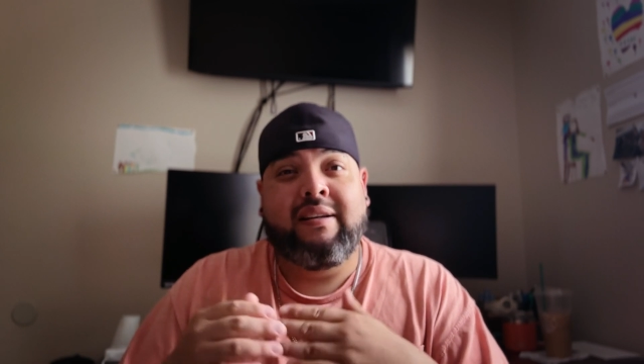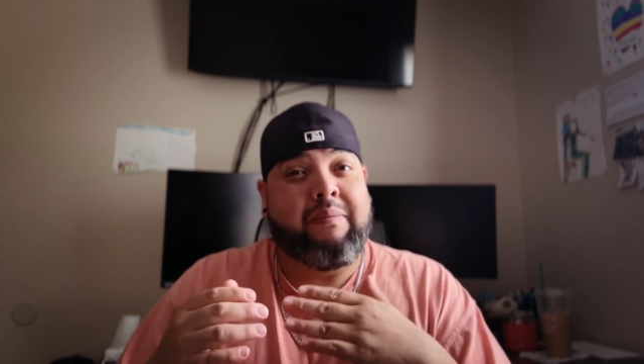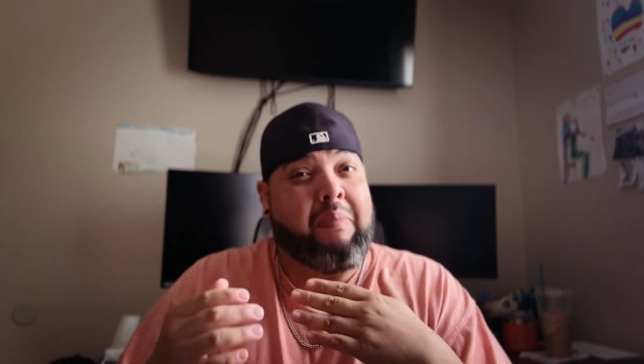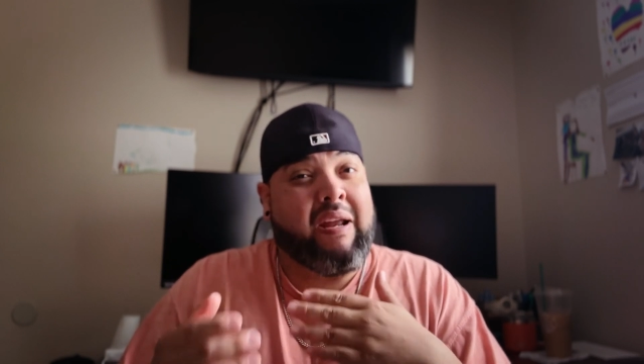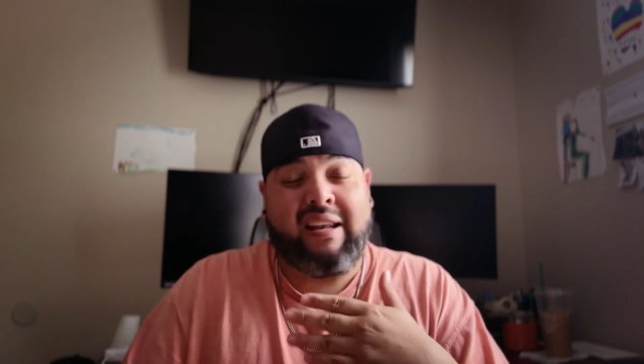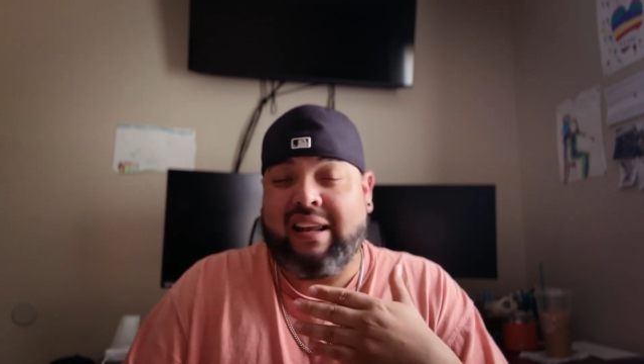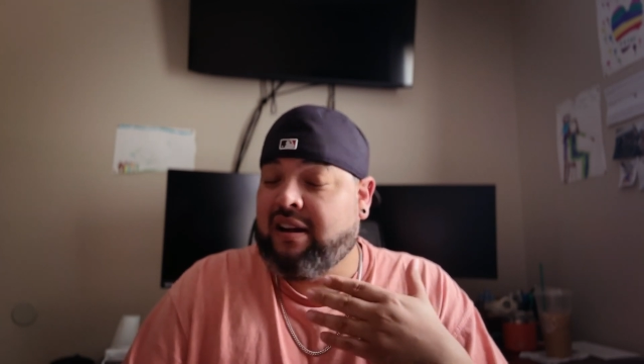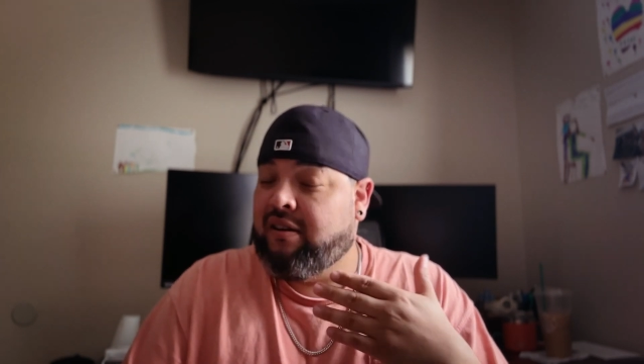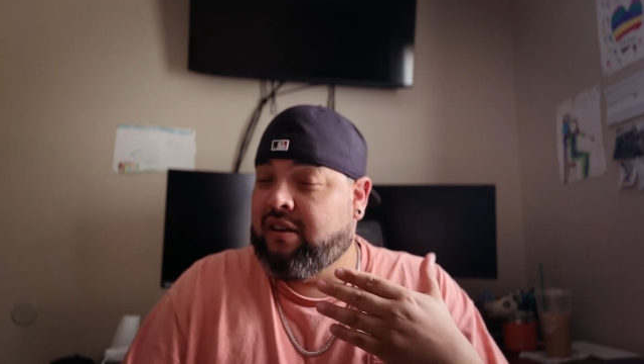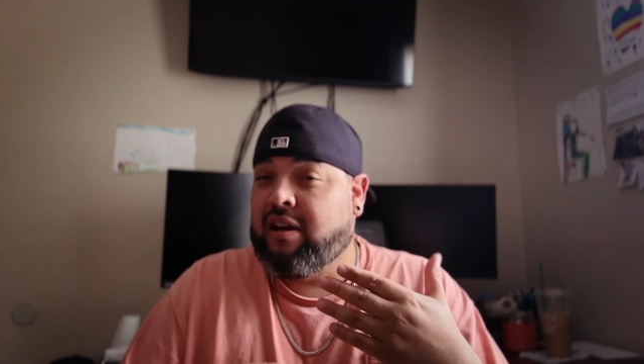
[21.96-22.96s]
depending
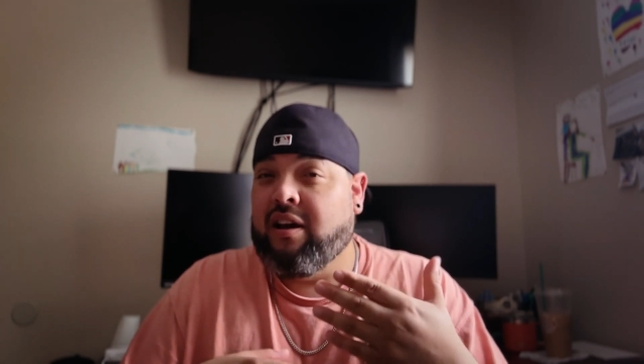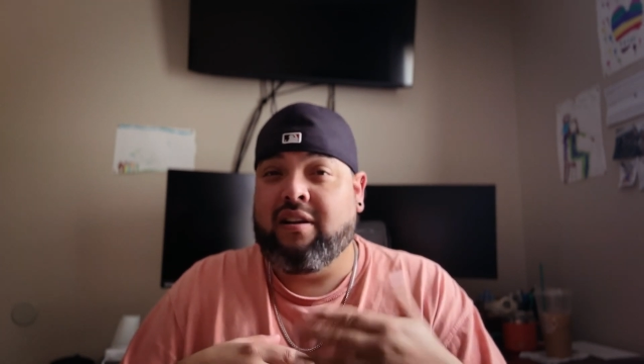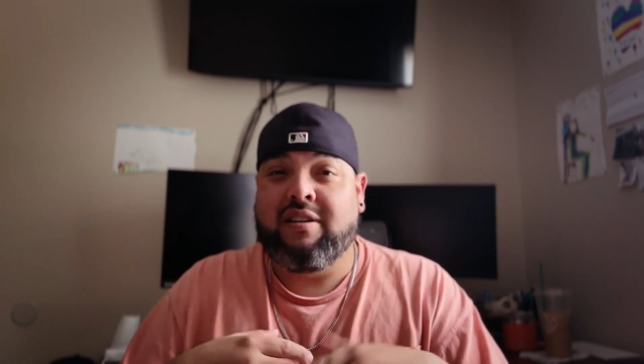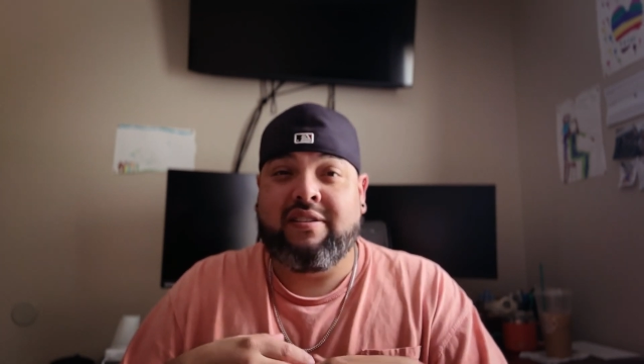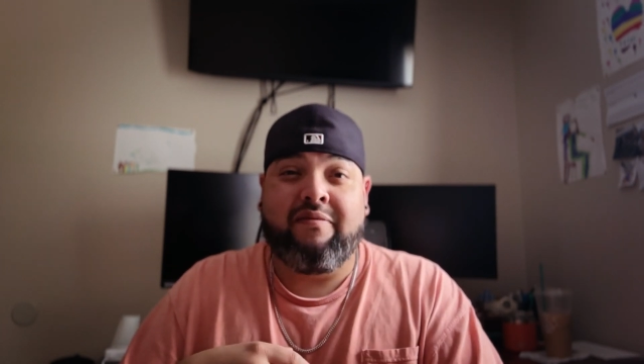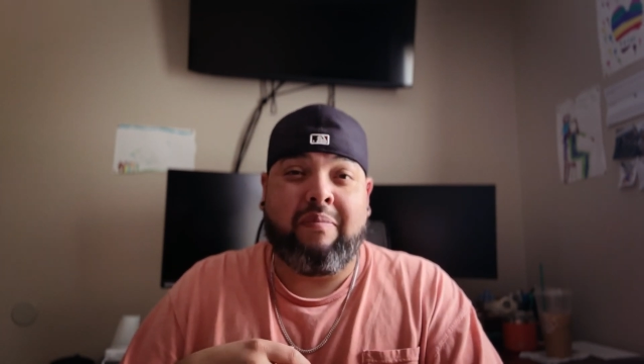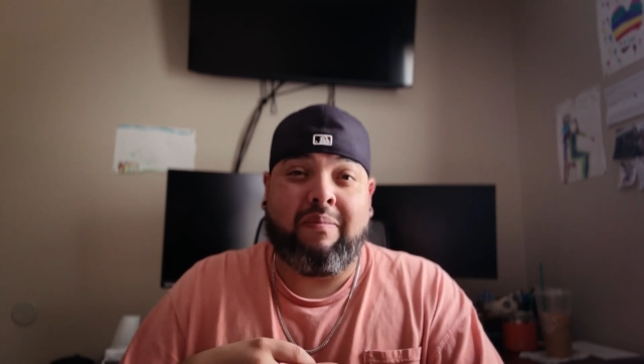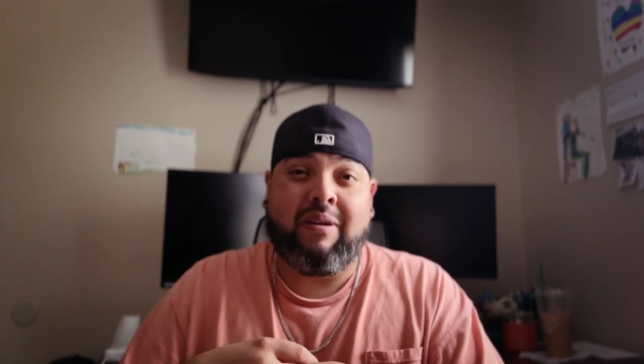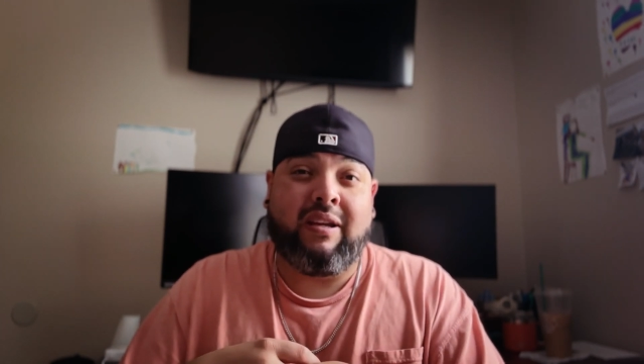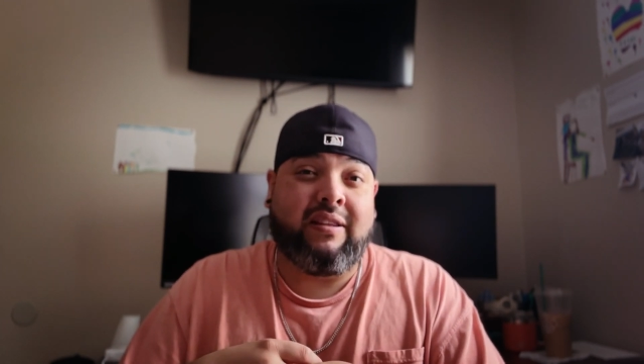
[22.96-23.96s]
like on the colors of
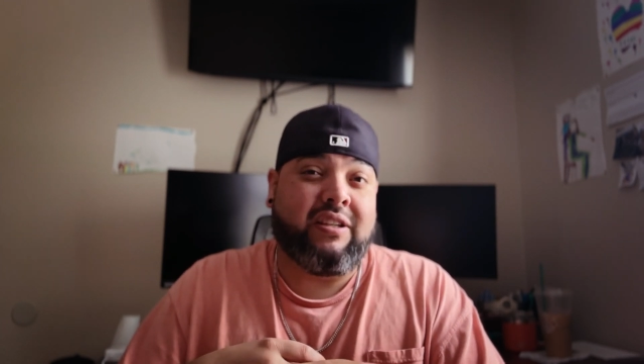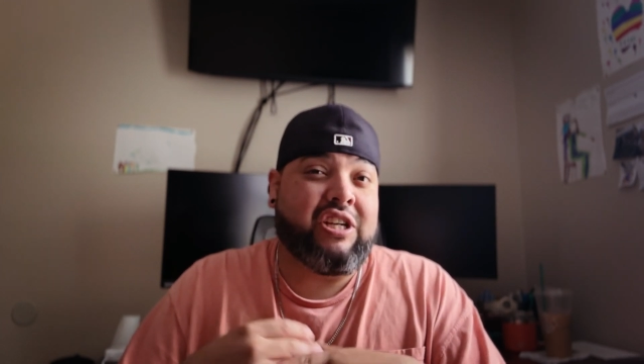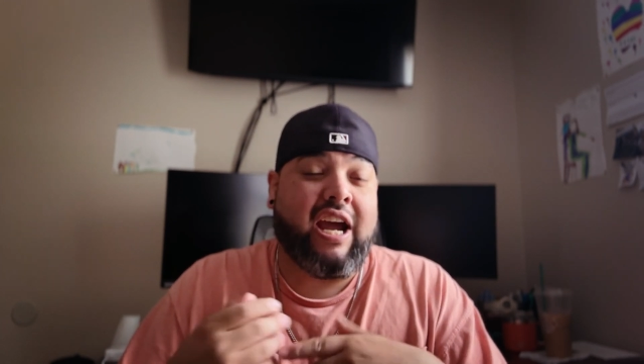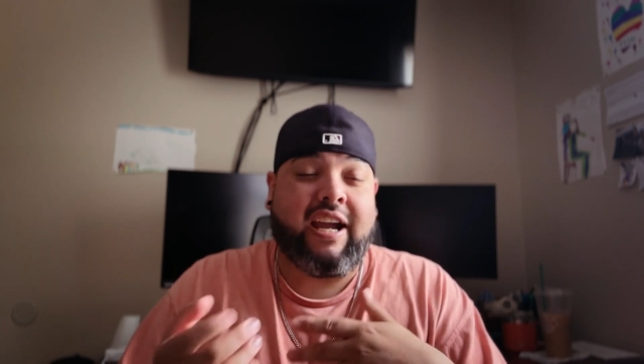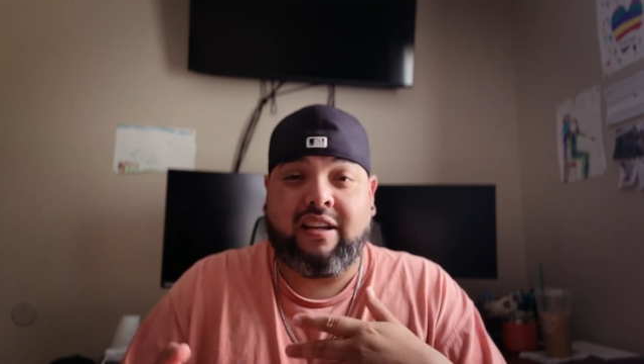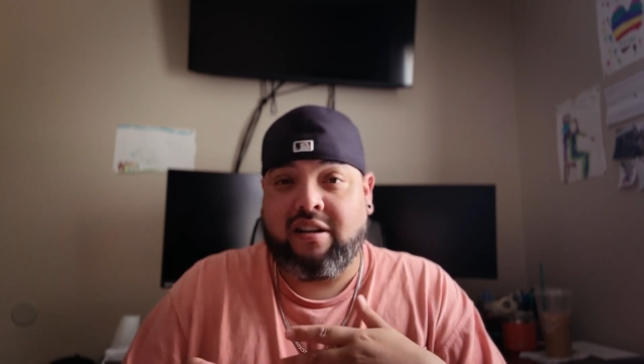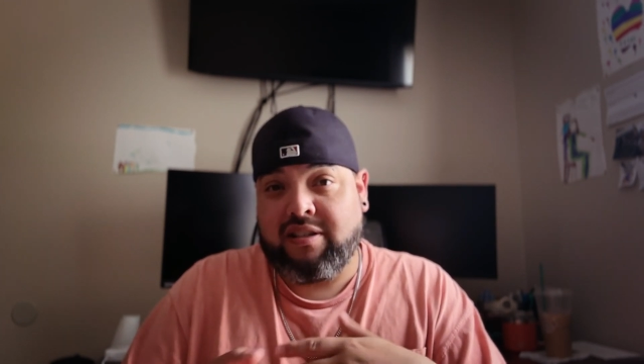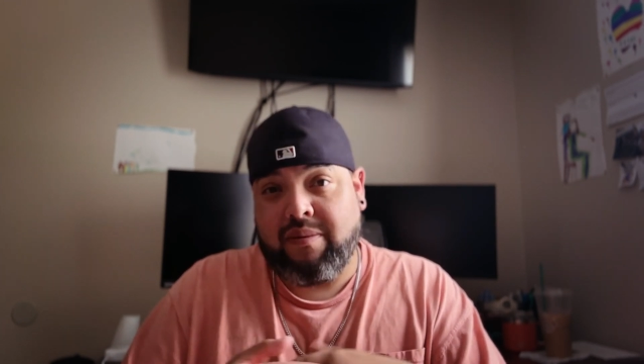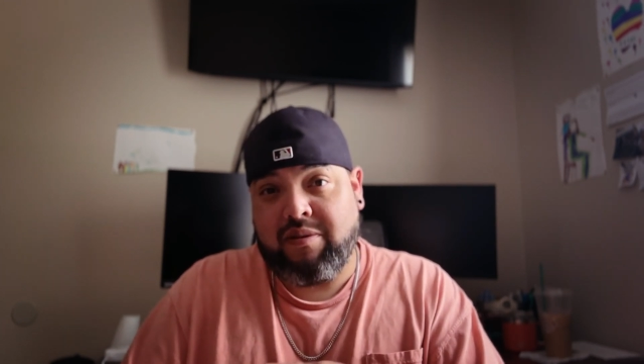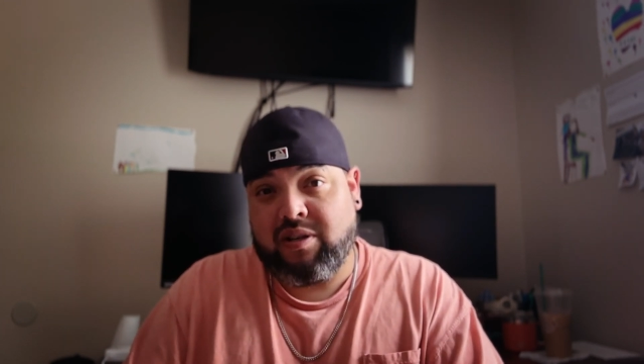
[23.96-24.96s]
maybe the jacket your
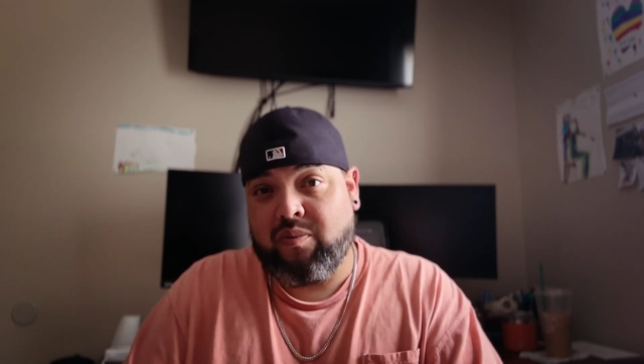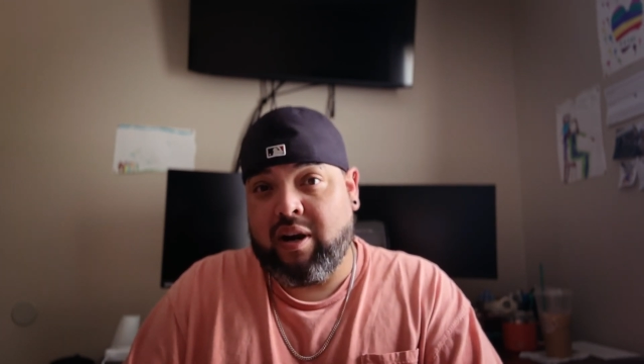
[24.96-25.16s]
subject's